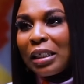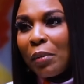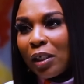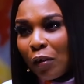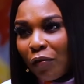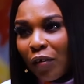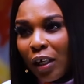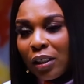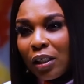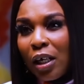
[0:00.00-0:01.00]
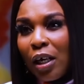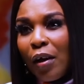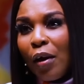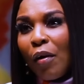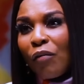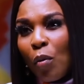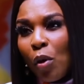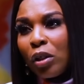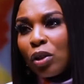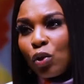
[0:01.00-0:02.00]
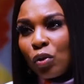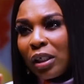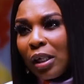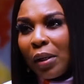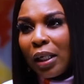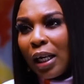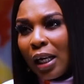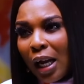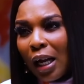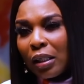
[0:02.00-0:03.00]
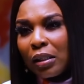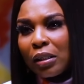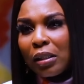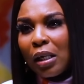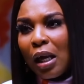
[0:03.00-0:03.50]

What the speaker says: As a matter of fact, from all the children that my dad had,